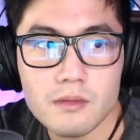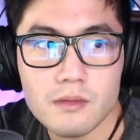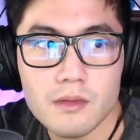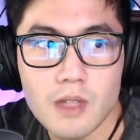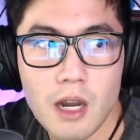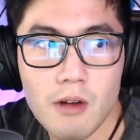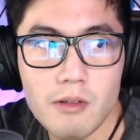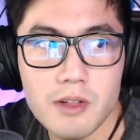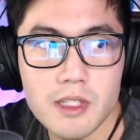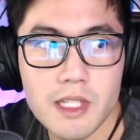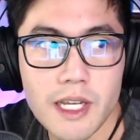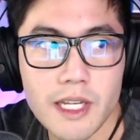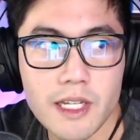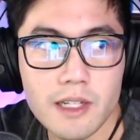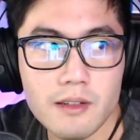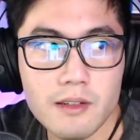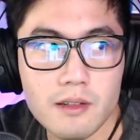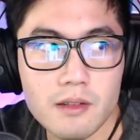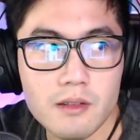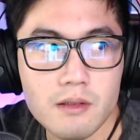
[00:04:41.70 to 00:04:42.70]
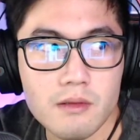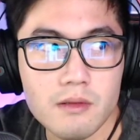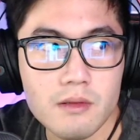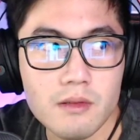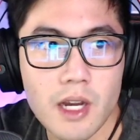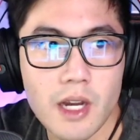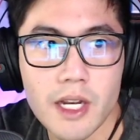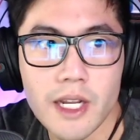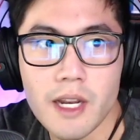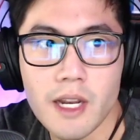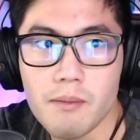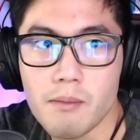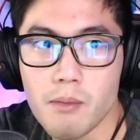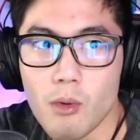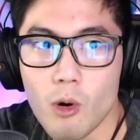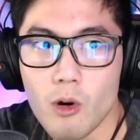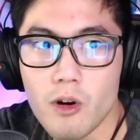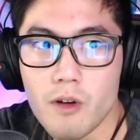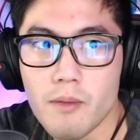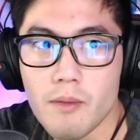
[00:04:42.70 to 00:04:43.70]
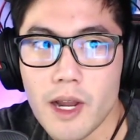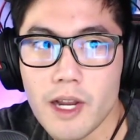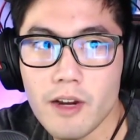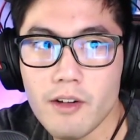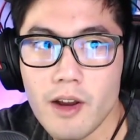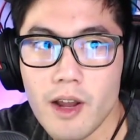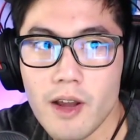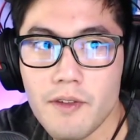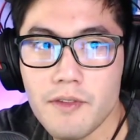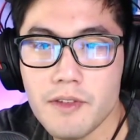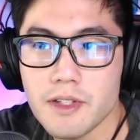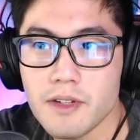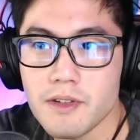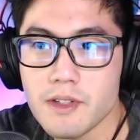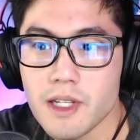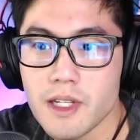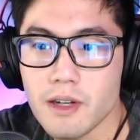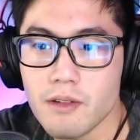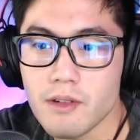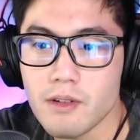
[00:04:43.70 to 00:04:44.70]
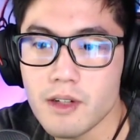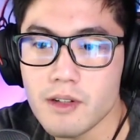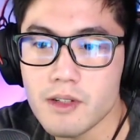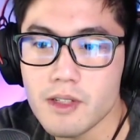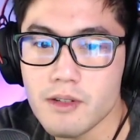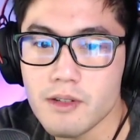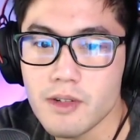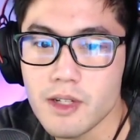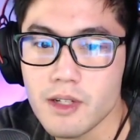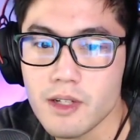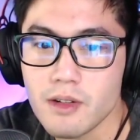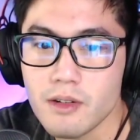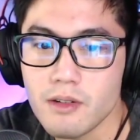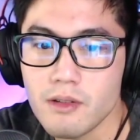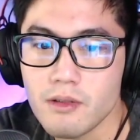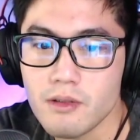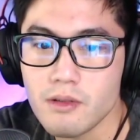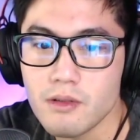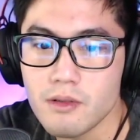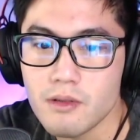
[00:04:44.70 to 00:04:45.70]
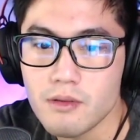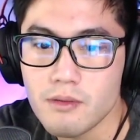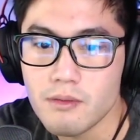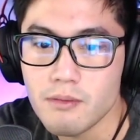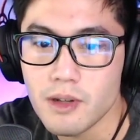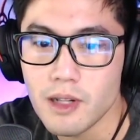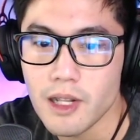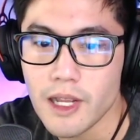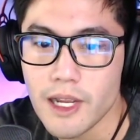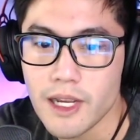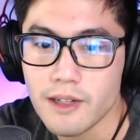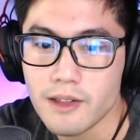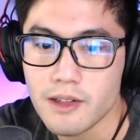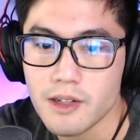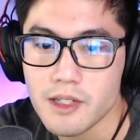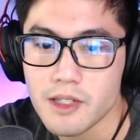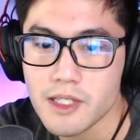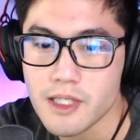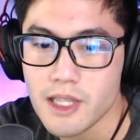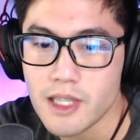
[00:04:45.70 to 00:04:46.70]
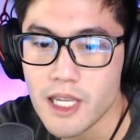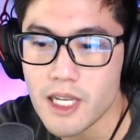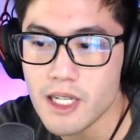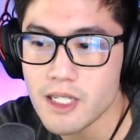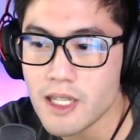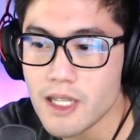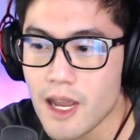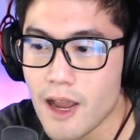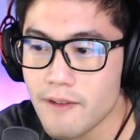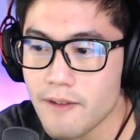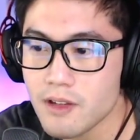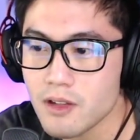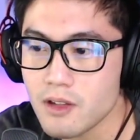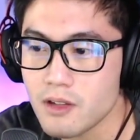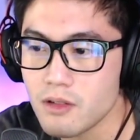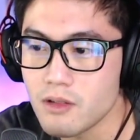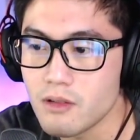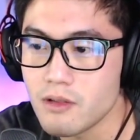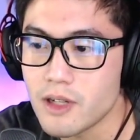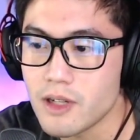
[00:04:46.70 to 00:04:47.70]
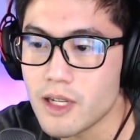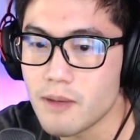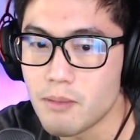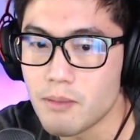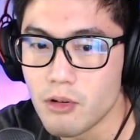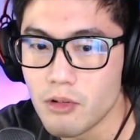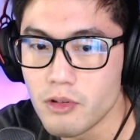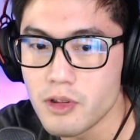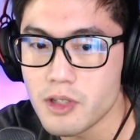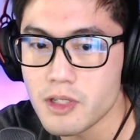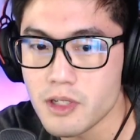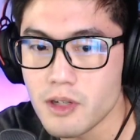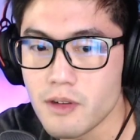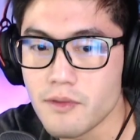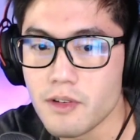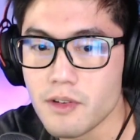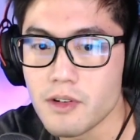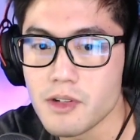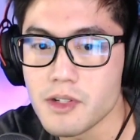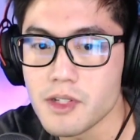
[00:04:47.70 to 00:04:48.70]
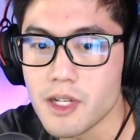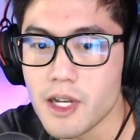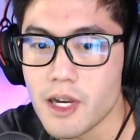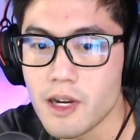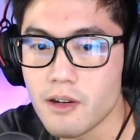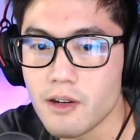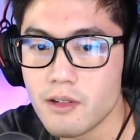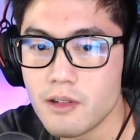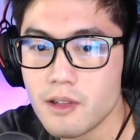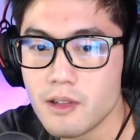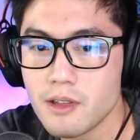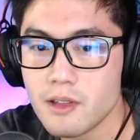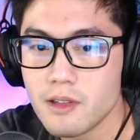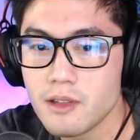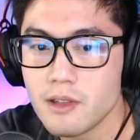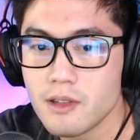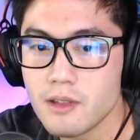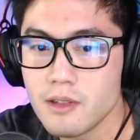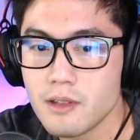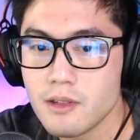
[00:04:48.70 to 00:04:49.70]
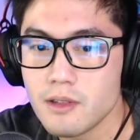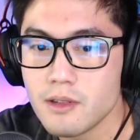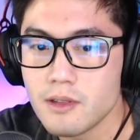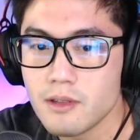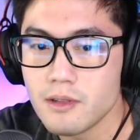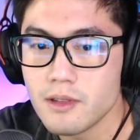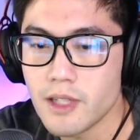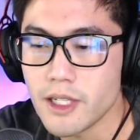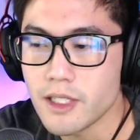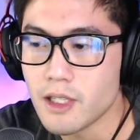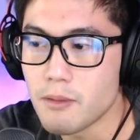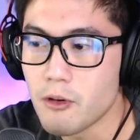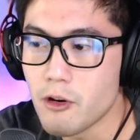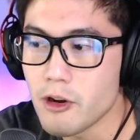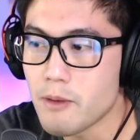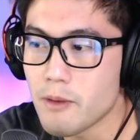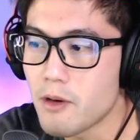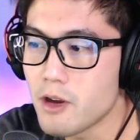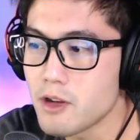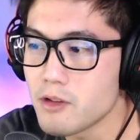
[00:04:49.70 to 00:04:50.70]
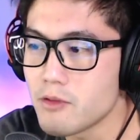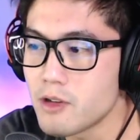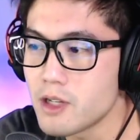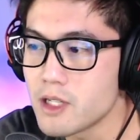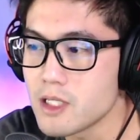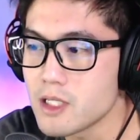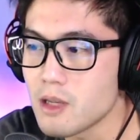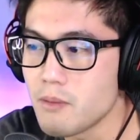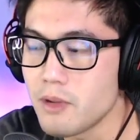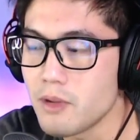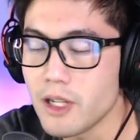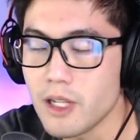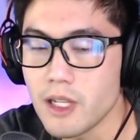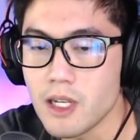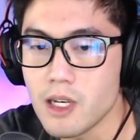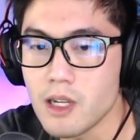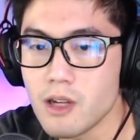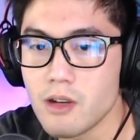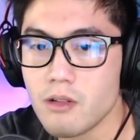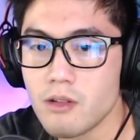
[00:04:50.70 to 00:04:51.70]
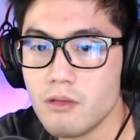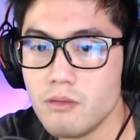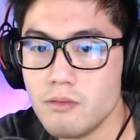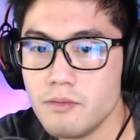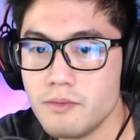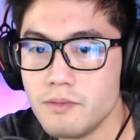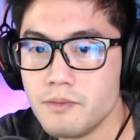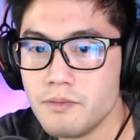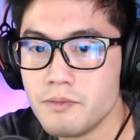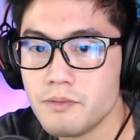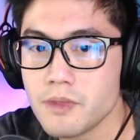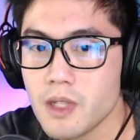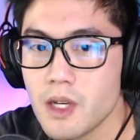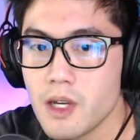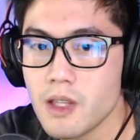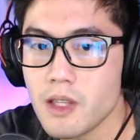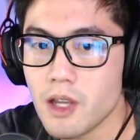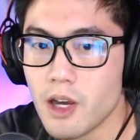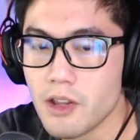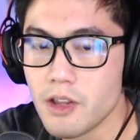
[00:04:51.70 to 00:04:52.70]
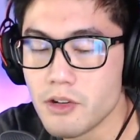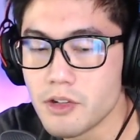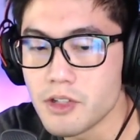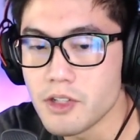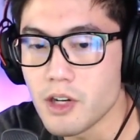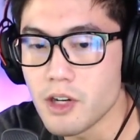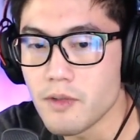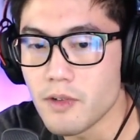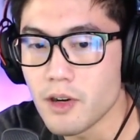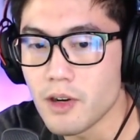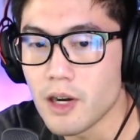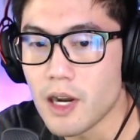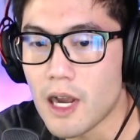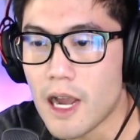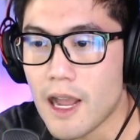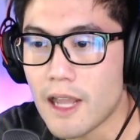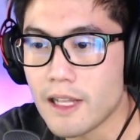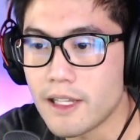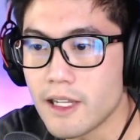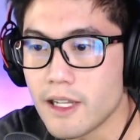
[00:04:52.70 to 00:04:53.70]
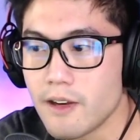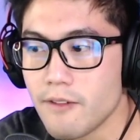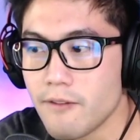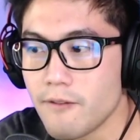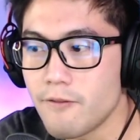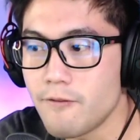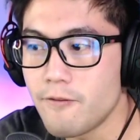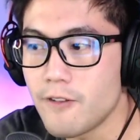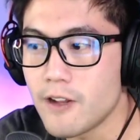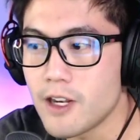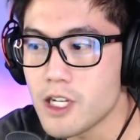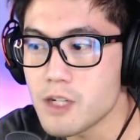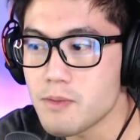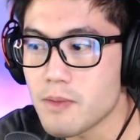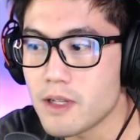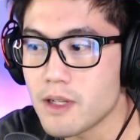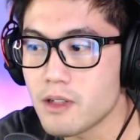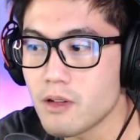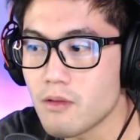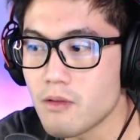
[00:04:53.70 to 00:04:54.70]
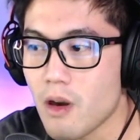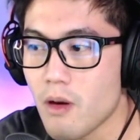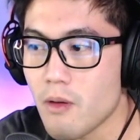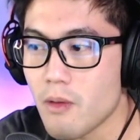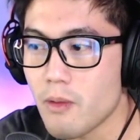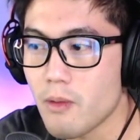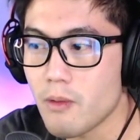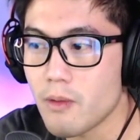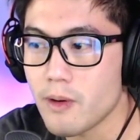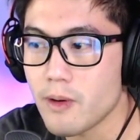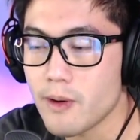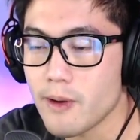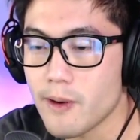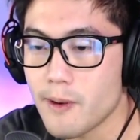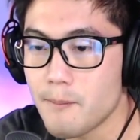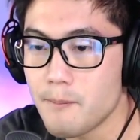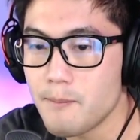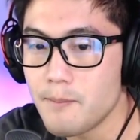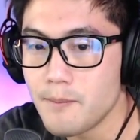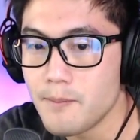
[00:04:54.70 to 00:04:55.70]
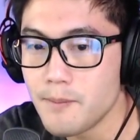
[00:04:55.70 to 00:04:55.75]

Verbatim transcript: I was like kind of getting bored of Minecraft because I was like, what else do we do? But like, there's things I have to do in both servers now. Like the Pokemon one is completely new. The other server, I didn't finish my Terrarium.